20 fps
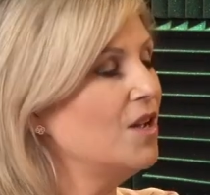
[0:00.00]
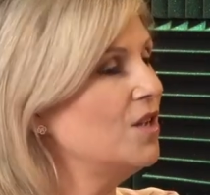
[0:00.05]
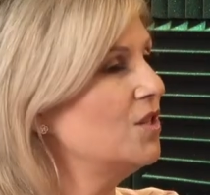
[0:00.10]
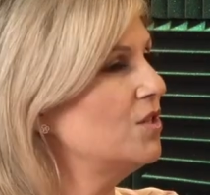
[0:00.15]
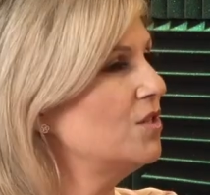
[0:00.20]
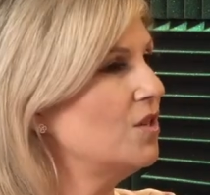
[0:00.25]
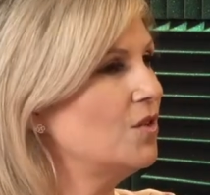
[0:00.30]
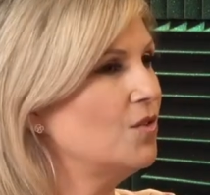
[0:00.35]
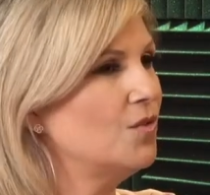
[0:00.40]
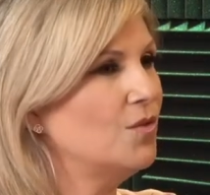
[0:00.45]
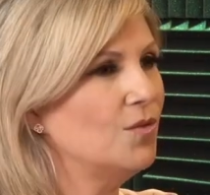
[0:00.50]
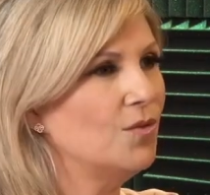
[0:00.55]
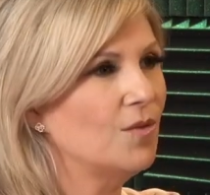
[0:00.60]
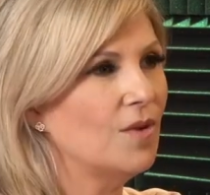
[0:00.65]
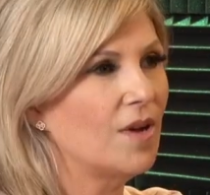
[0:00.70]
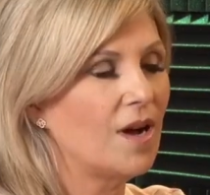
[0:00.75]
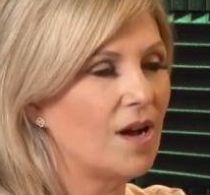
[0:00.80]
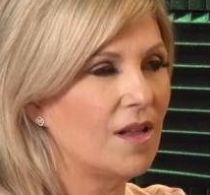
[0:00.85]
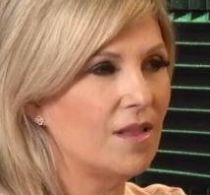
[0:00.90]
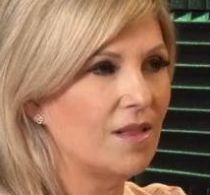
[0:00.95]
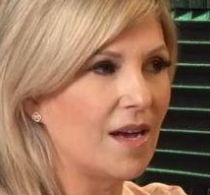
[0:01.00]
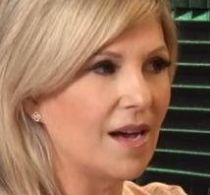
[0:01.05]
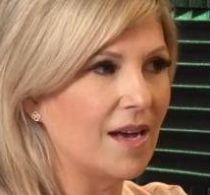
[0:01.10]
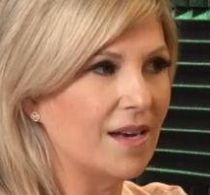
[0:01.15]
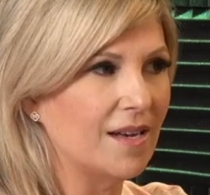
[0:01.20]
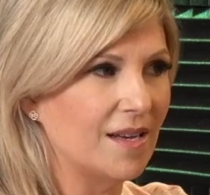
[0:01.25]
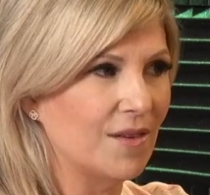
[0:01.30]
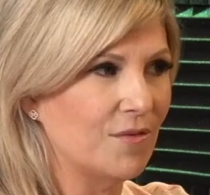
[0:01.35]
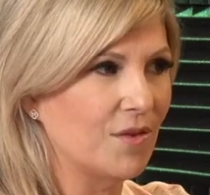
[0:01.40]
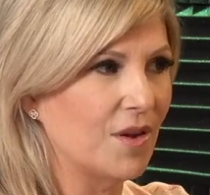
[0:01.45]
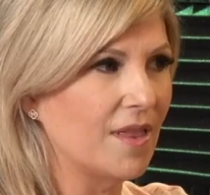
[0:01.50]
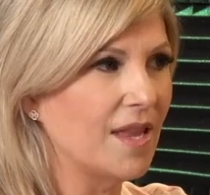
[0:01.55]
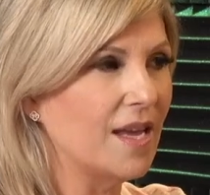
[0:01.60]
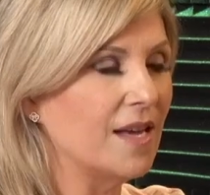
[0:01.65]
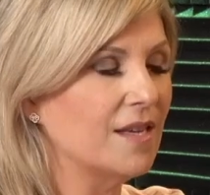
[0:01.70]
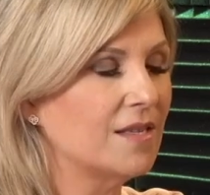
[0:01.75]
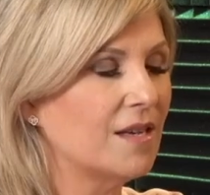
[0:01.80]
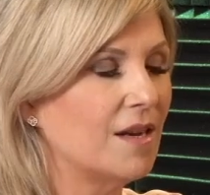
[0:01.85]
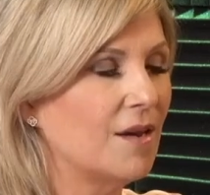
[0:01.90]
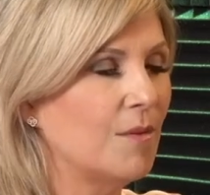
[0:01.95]
So a lot of different
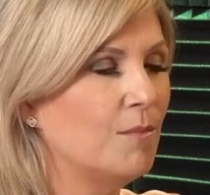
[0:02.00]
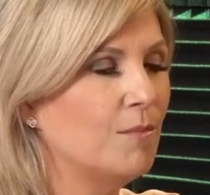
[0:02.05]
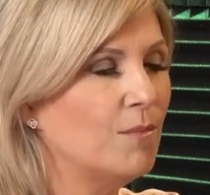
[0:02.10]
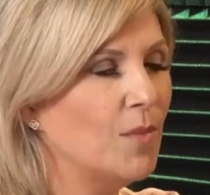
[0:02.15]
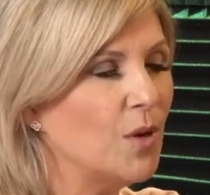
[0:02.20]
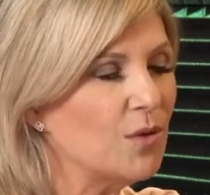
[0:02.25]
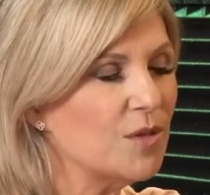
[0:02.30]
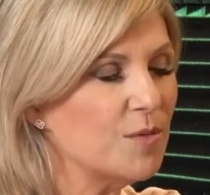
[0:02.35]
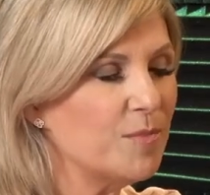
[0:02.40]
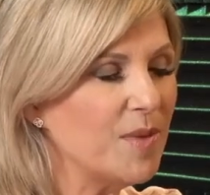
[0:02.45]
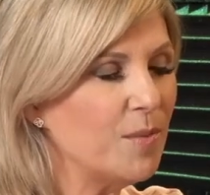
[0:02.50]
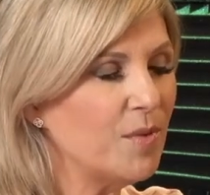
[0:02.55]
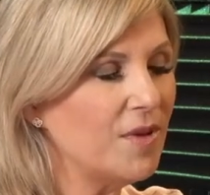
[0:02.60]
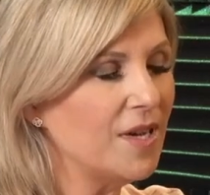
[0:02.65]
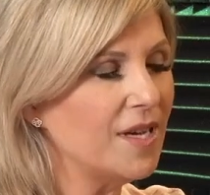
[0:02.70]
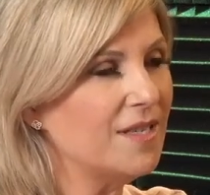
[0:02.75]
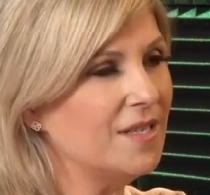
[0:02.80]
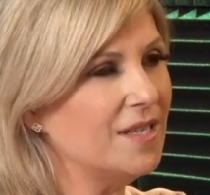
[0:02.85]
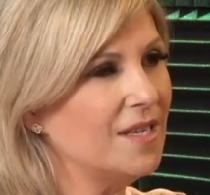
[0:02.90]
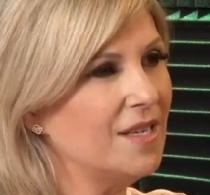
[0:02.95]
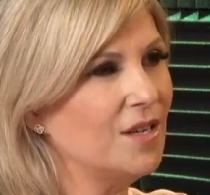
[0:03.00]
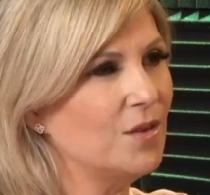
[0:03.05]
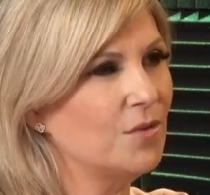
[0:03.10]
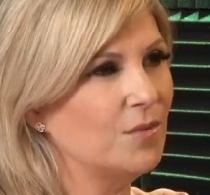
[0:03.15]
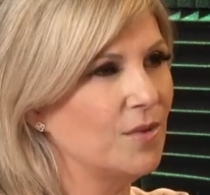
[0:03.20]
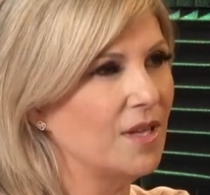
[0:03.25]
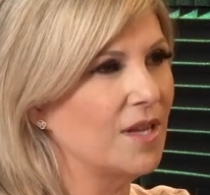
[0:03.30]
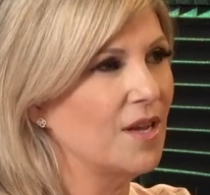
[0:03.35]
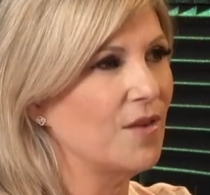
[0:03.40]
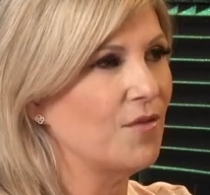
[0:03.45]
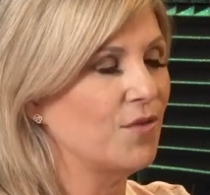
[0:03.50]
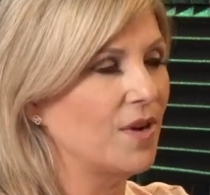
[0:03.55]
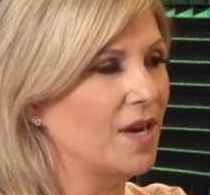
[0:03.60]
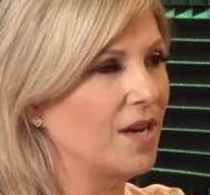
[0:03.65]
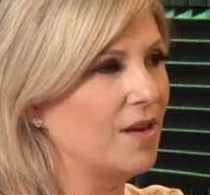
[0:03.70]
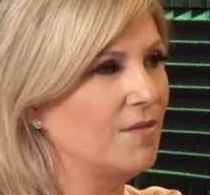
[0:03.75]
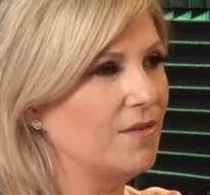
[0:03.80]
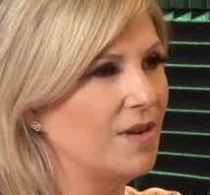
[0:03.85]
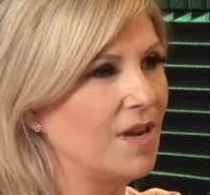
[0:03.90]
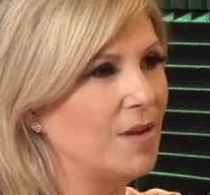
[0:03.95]
things. Most people I see are really afraid
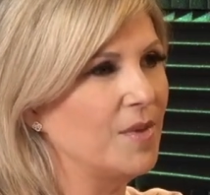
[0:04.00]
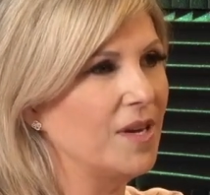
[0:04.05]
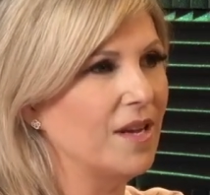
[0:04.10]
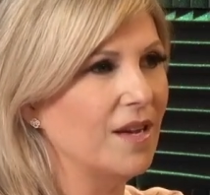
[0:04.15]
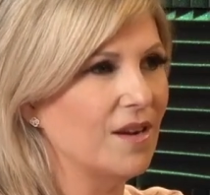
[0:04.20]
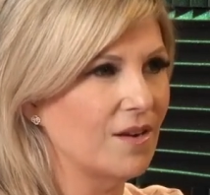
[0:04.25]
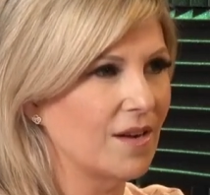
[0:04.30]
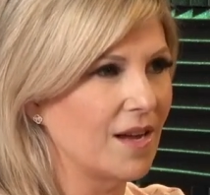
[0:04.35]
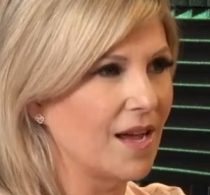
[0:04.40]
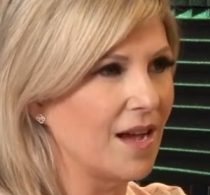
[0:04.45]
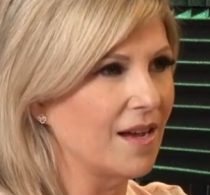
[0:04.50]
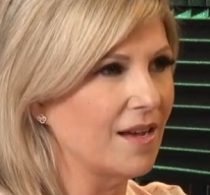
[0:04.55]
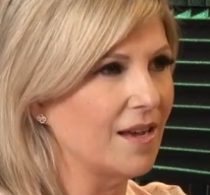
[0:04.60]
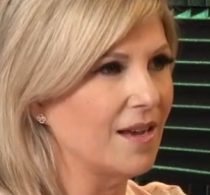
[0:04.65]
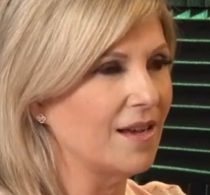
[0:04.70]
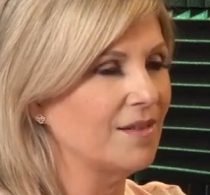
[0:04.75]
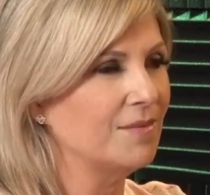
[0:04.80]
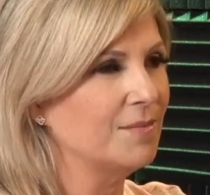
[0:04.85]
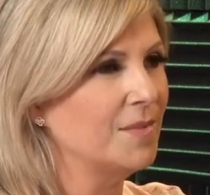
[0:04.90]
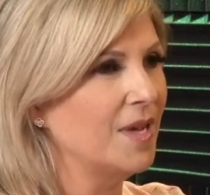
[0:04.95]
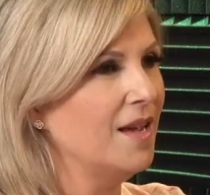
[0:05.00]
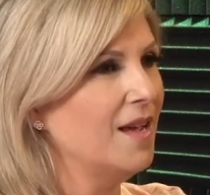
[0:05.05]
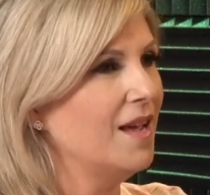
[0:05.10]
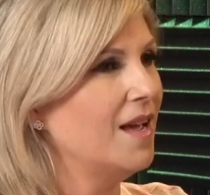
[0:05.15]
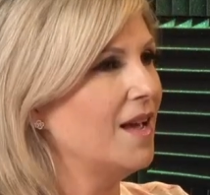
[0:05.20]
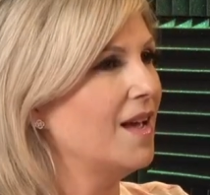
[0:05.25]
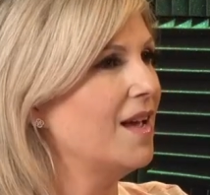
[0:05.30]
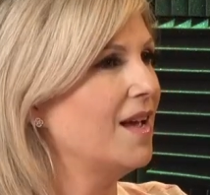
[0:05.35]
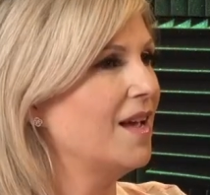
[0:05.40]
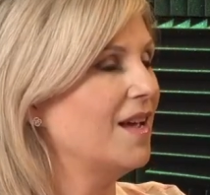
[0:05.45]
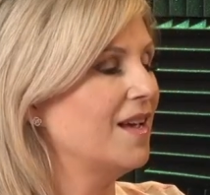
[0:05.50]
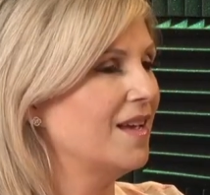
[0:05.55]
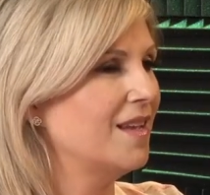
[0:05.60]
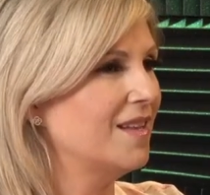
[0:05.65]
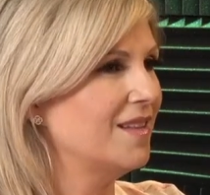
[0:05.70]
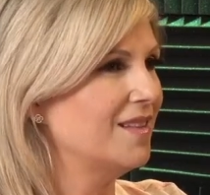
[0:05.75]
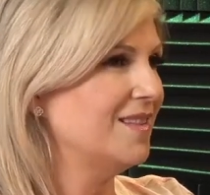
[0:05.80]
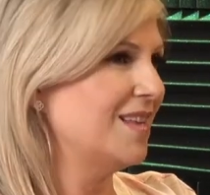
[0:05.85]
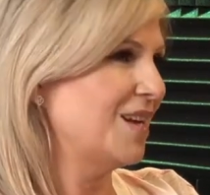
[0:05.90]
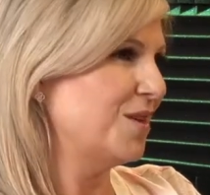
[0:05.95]
of vomiting or gagging,
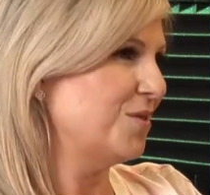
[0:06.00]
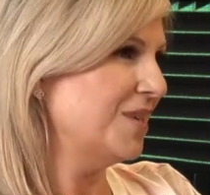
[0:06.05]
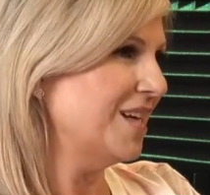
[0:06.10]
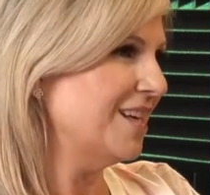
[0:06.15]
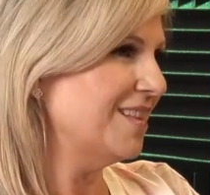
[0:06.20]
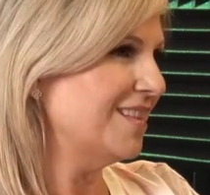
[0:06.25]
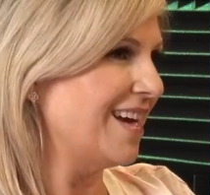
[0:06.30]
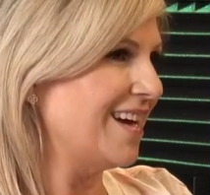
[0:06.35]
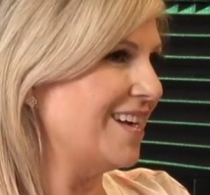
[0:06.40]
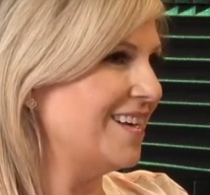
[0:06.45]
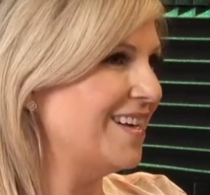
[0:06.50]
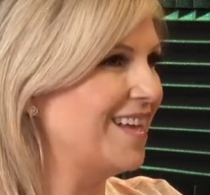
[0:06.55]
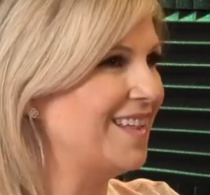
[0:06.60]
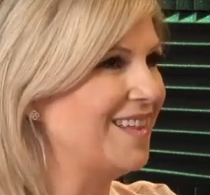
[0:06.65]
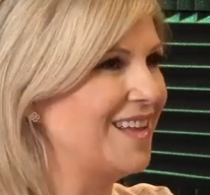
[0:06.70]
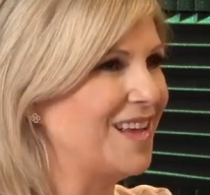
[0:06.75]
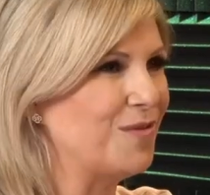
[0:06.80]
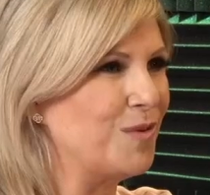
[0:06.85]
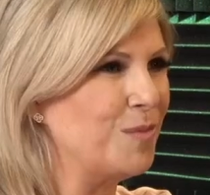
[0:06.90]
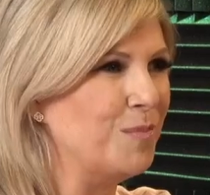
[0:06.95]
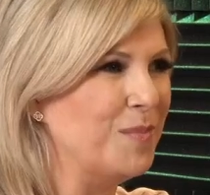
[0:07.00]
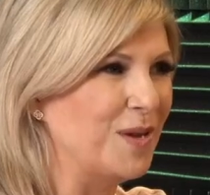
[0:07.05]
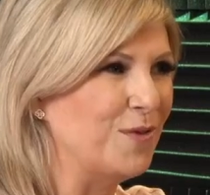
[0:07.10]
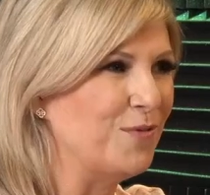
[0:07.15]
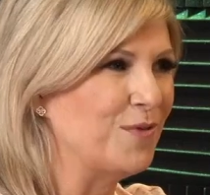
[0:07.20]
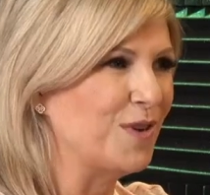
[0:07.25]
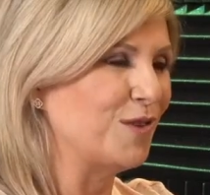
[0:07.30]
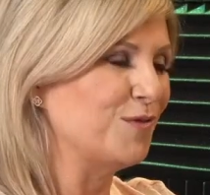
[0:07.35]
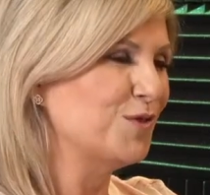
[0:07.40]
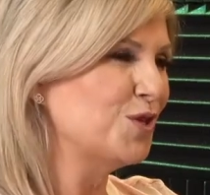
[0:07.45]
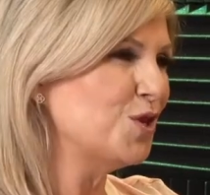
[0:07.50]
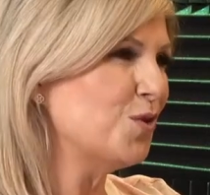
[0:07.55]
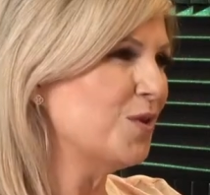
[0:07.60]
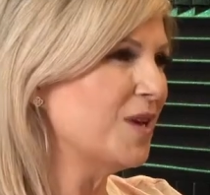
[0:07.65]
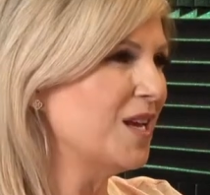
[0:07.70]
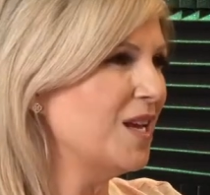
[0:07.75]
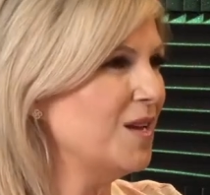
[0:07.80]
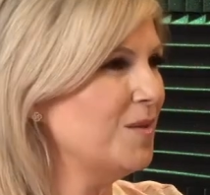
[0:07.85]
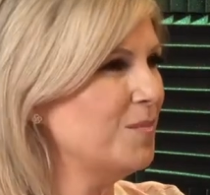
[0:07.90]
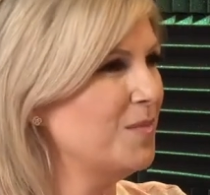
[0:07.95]
and they don't like that, and they have a big fear of
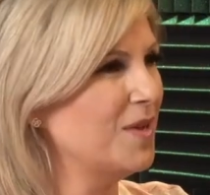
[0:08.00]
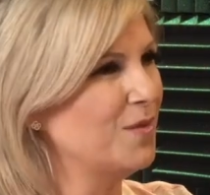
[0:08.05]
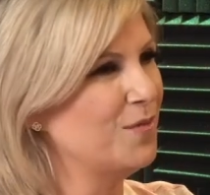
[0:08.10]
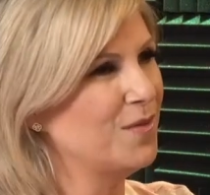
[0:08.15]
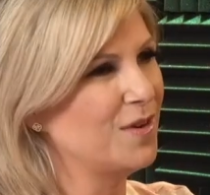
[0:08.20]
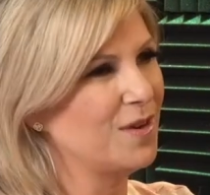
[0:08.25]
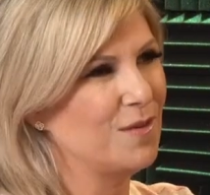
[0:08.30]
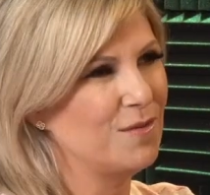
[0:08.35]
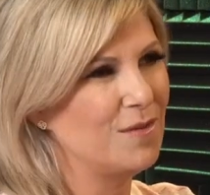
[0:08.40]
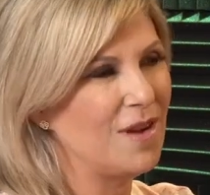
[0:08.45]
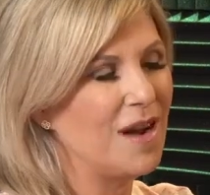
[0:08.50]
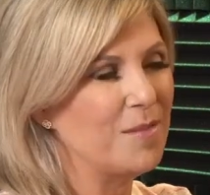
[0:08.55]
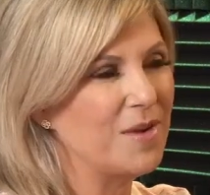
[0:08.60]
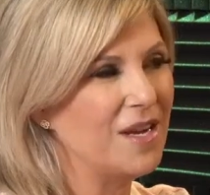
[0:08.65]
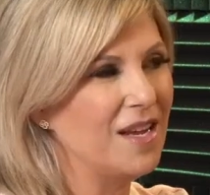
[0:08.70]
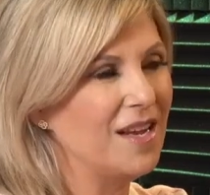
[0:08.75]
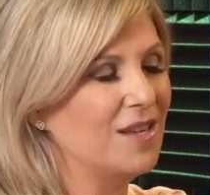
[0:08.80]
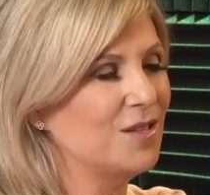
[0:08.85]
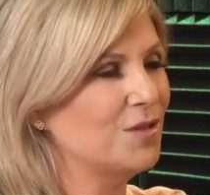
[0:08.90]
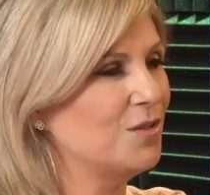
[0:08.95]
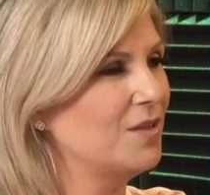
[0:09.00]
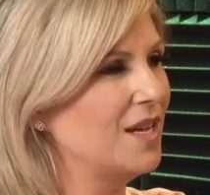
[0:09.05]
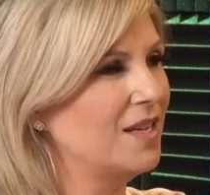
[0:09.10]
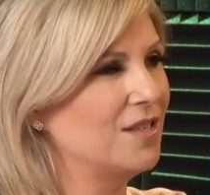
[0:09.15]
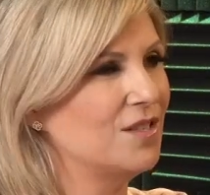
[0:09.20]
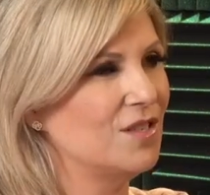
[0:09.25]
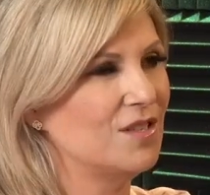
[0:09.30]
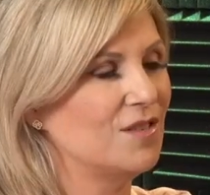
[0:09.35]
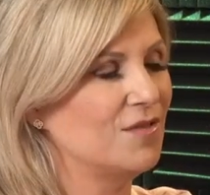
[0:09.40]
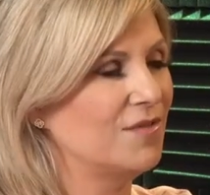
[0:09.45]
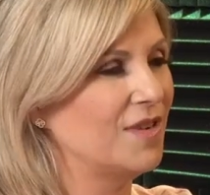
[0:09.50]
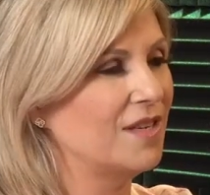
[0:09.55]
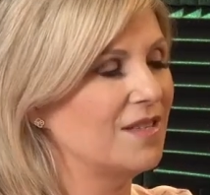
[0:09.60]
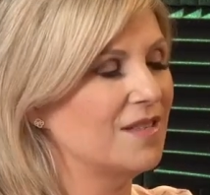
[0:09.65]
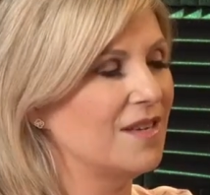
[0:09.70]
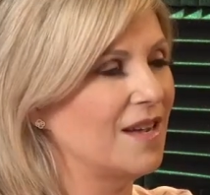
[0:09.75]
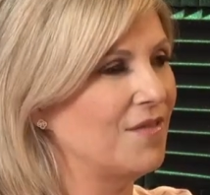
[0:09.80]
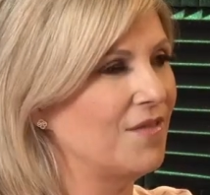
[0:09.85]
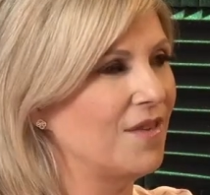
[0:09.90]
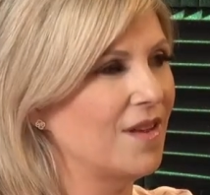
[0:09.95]
choking, big fear of vomiting, so that just affects
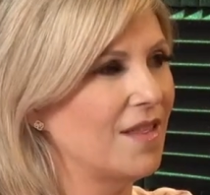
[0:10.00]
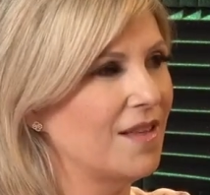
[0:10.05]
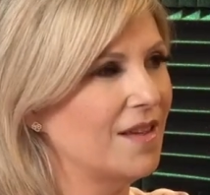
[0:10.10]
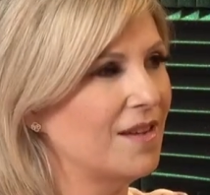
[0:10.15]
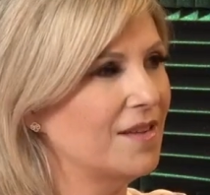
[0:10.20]
everything.